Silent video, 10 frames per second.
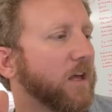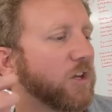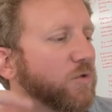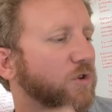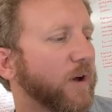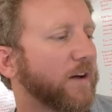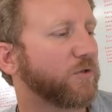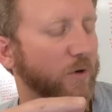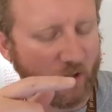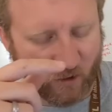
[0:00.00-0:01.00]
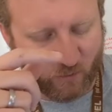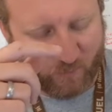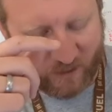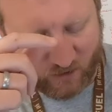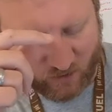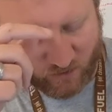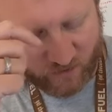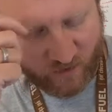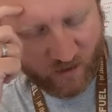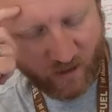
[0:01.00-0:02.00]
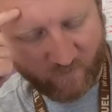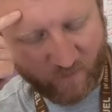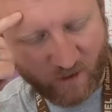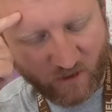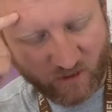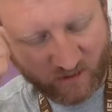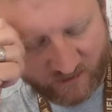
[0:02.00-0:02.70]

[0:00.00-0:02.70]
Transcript: You do have to include pictures of a bunch of this